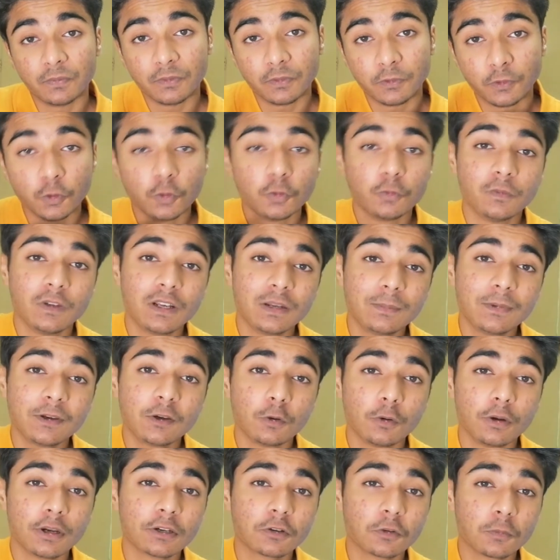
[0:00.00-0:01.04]
you will be
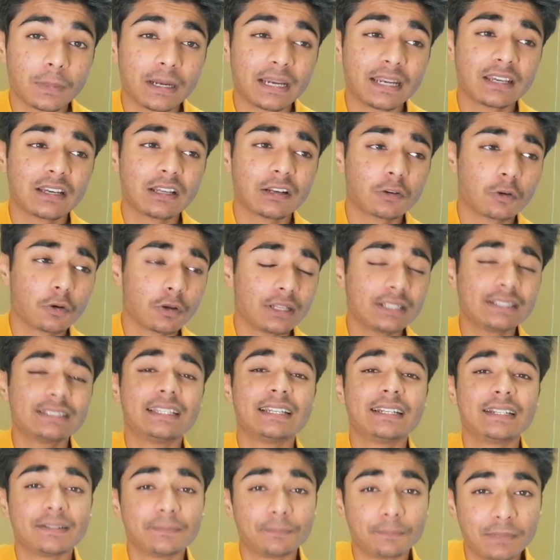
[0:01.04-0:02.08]
going to medical college,
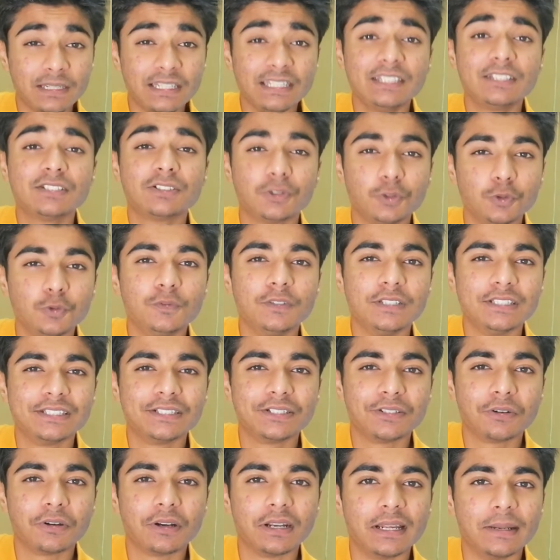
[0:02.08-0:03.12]
then please do
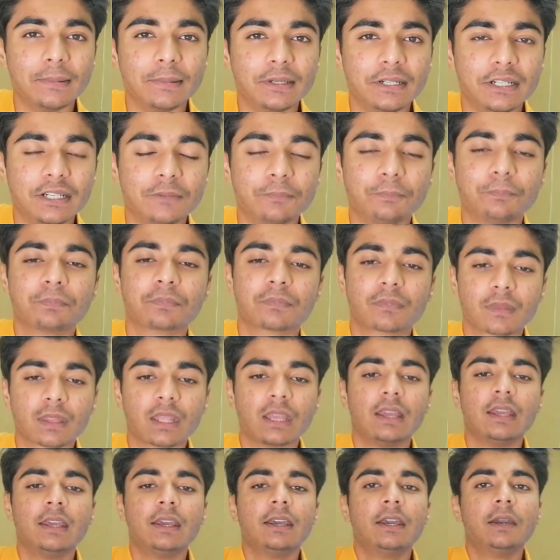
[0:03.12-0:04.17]
visit your library.
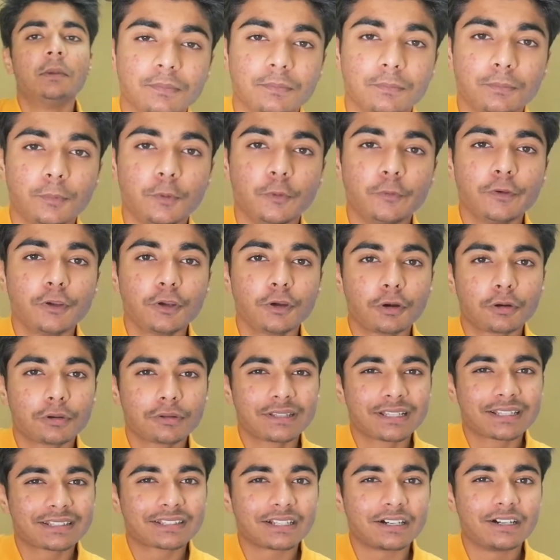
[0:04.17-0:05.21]
Moving on to
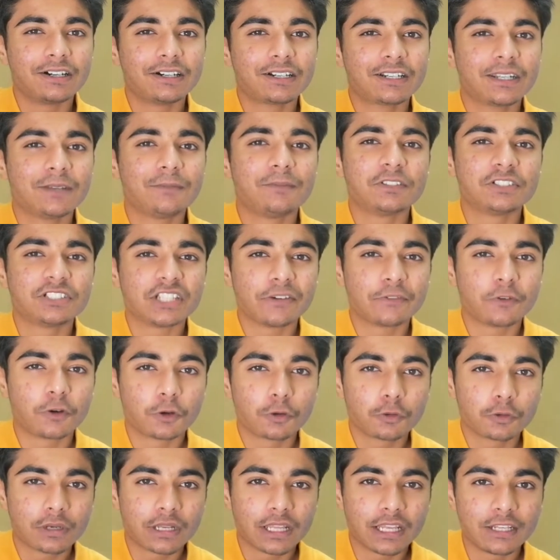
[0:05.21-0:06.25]
the third tip which I
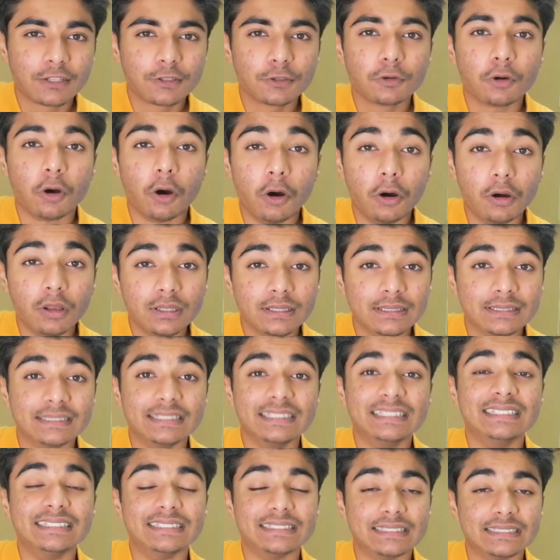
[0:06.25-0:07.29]
want to tell you all
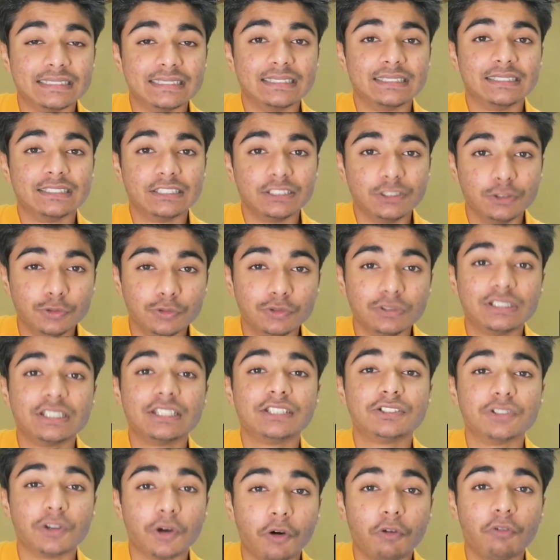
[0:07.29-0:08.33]
is
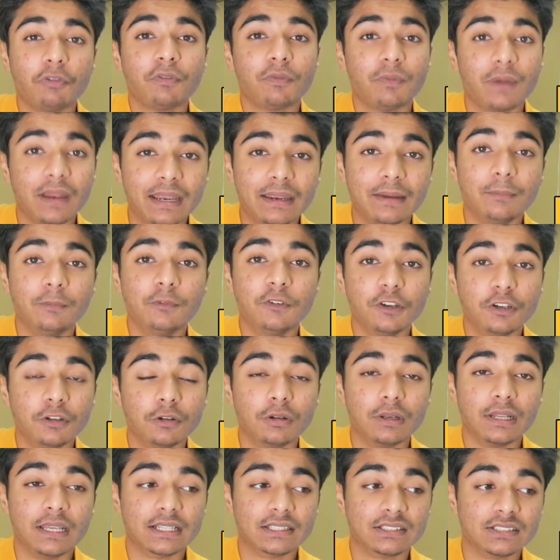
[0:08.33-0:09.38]
usage of
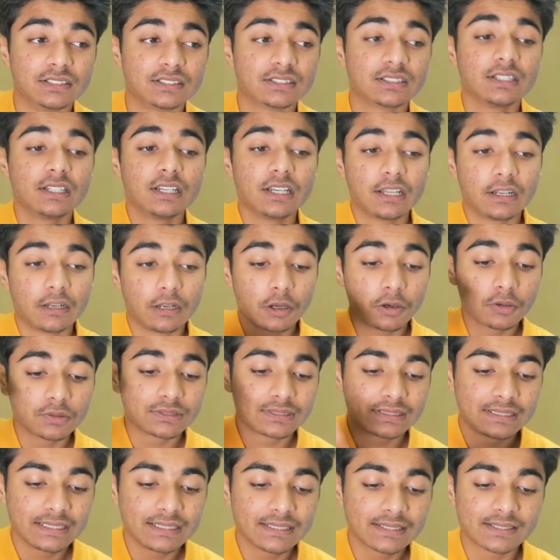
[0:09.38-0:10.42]
video lectures.
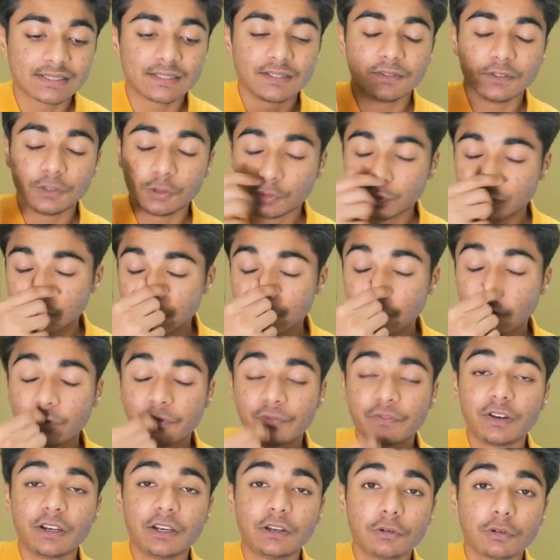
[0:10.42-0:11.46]
Now this using
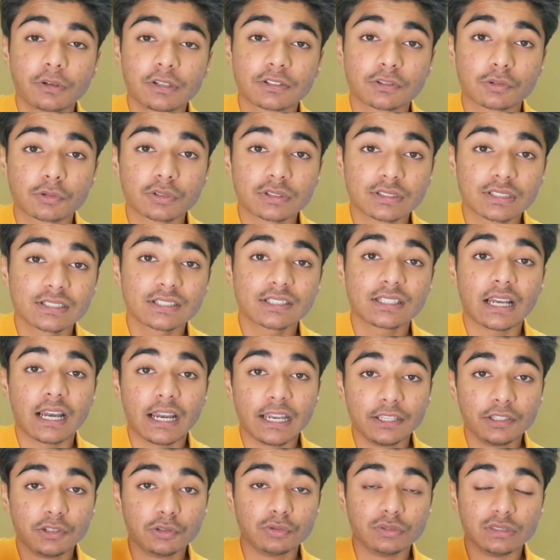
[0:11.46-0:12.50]
of video resources,
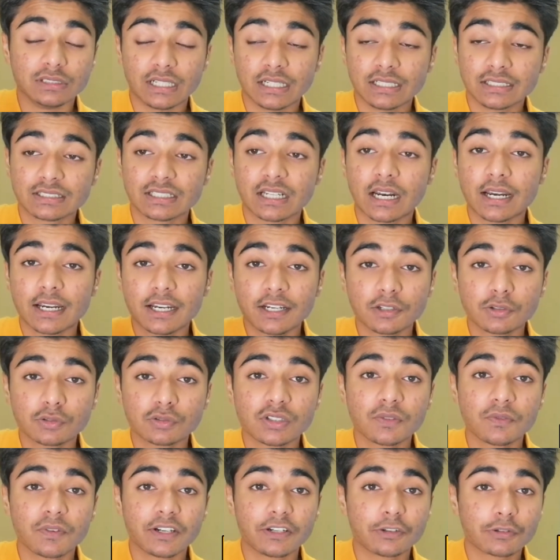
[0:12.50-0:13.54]
I started
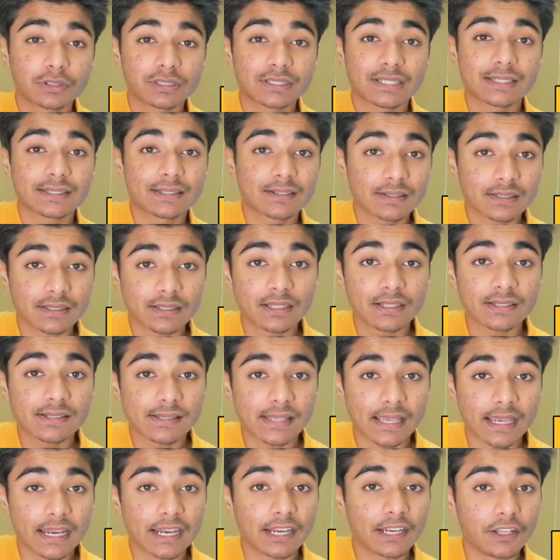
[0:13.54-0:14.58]
using video resources in the
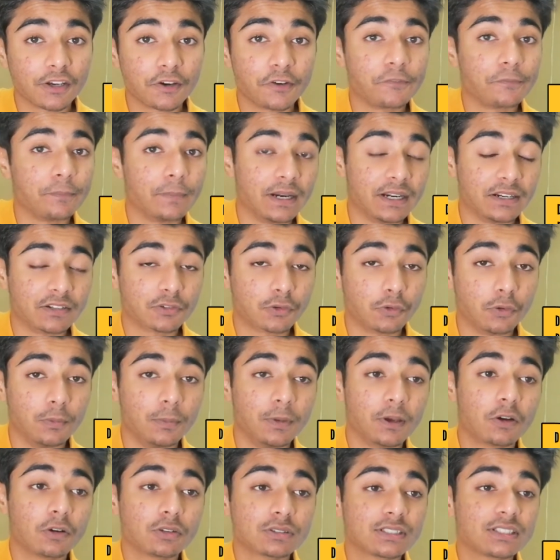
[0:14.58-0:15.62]
second year of med school,
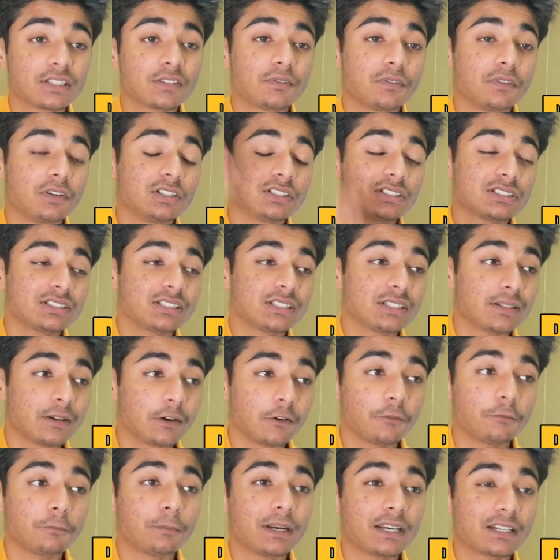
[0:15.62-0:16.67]
because in the first year
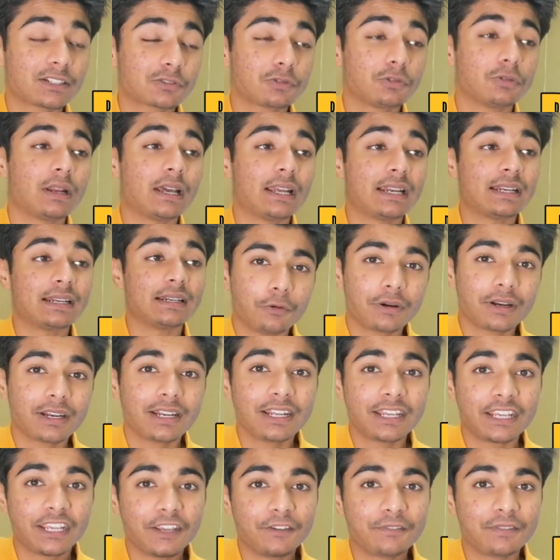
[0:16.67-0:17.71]
of med school I don't
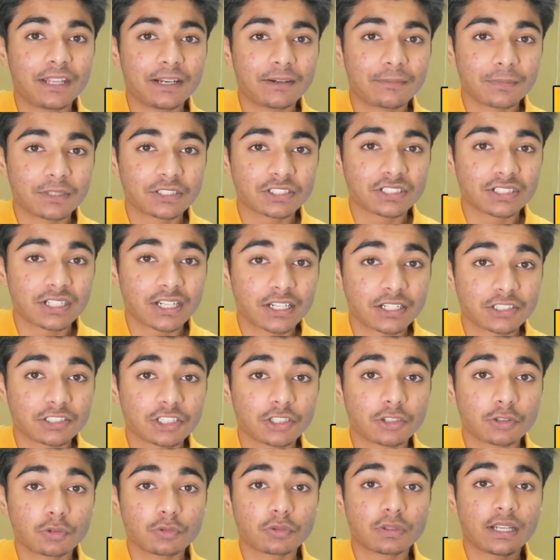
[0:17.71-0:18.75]
really gave that much
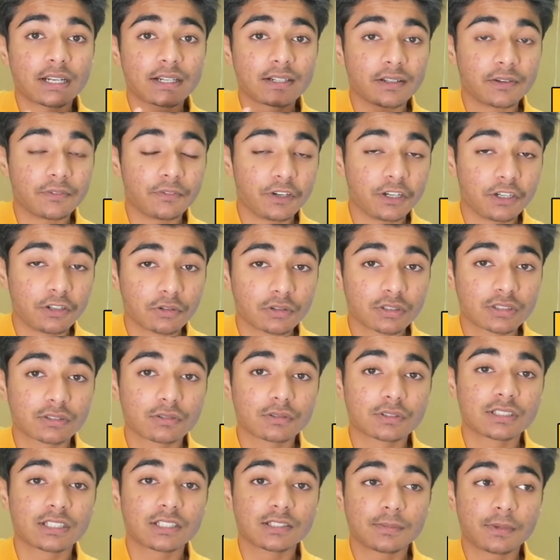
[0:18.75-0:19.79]
attention to that video
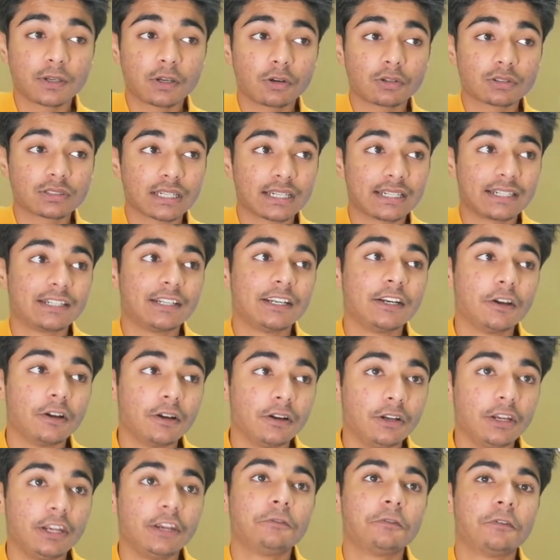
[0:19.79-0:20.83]
resources, because I
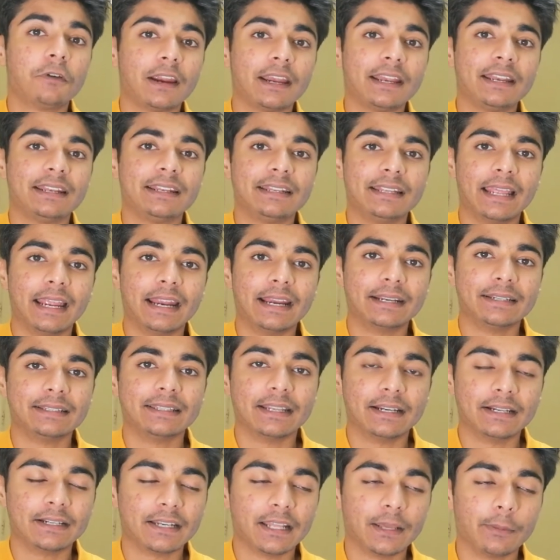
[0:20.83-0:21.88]
didn't find at
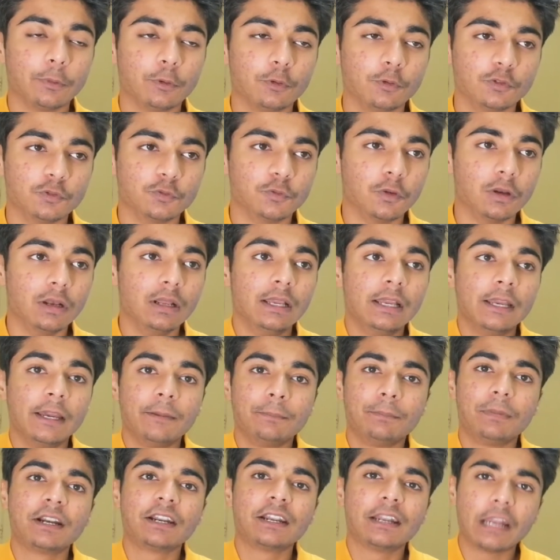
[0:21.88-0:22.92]
that time useful.
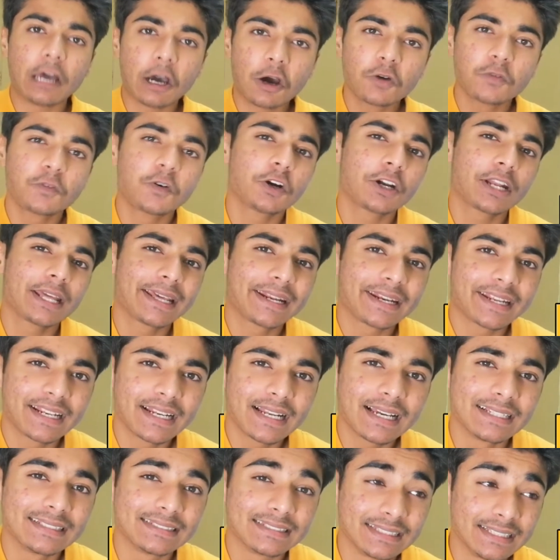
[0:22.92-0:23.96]
But now what I
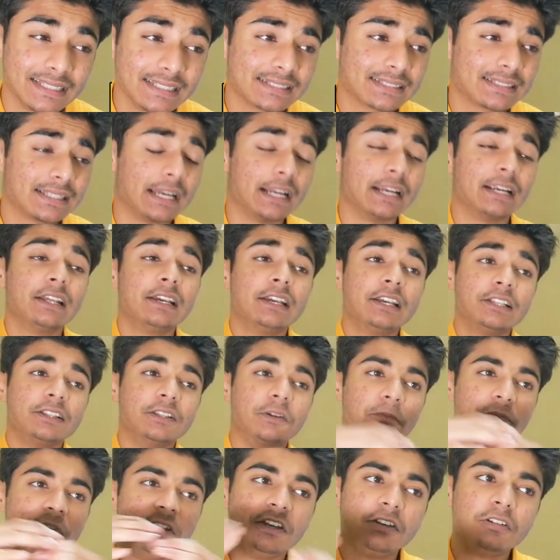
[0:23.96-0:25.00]
realize is that the
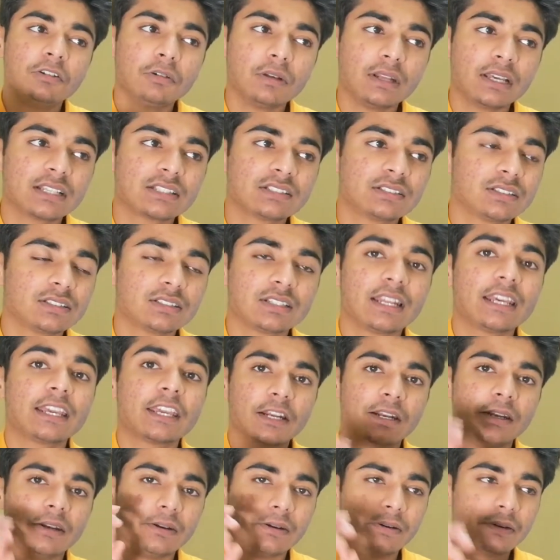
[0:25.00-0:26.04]
video lectures, like
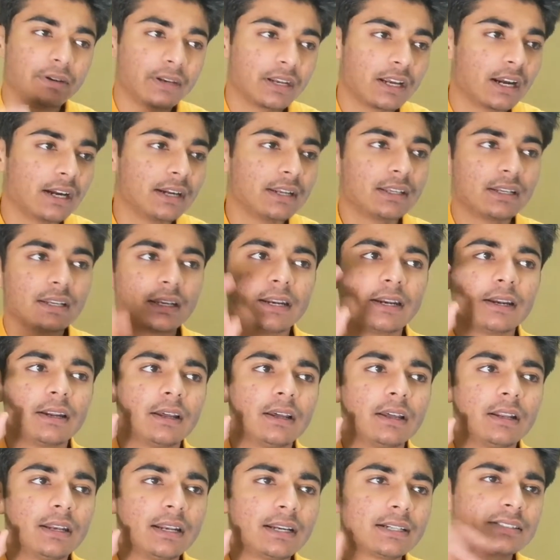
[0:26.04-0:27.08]
regarding
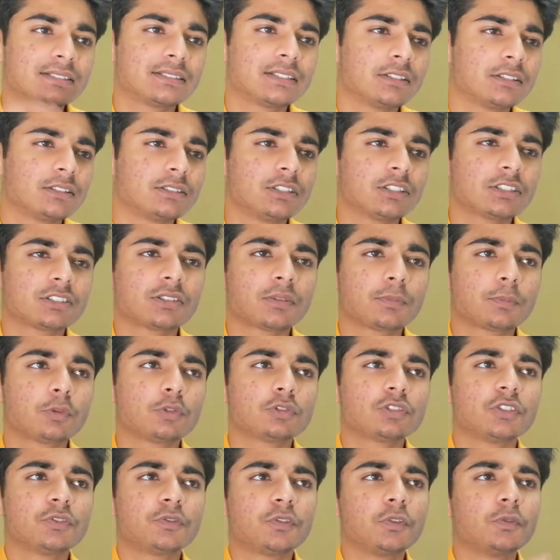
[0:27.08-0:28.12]
let's just
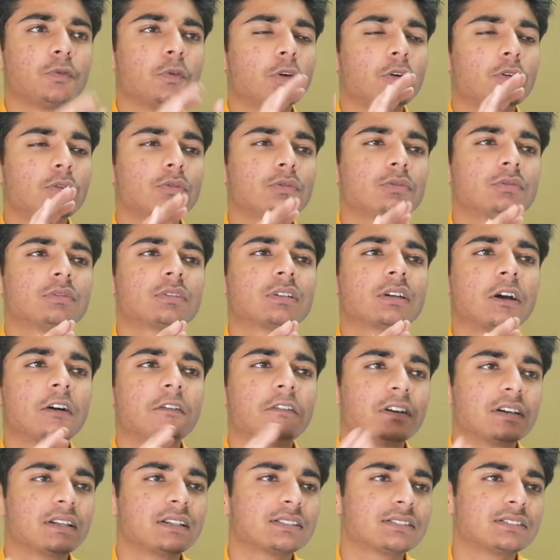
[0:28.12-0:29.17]
suppose if you want to
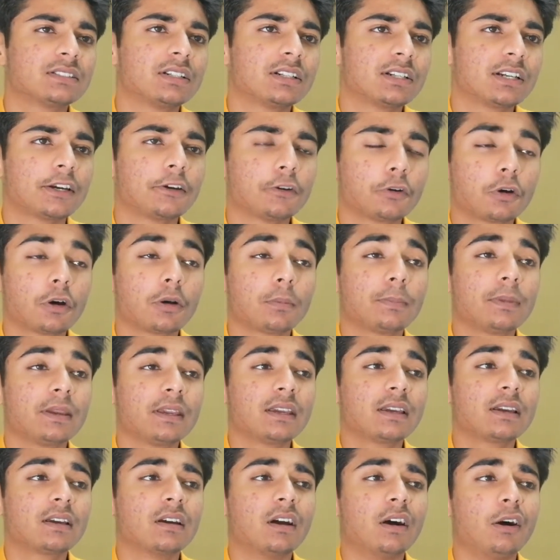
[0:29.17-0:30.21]
cover a certain
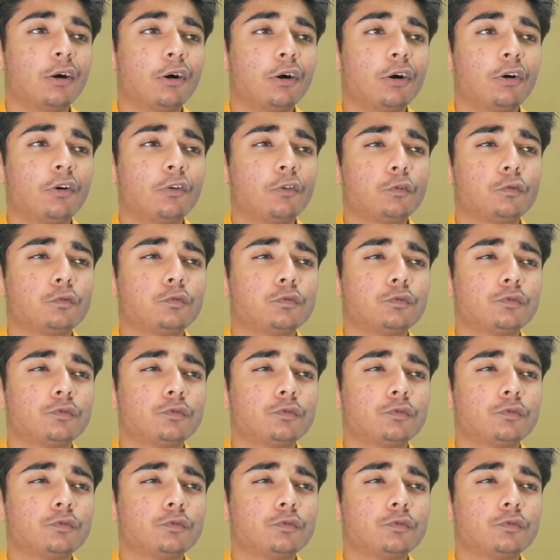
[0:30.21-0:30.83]
topic of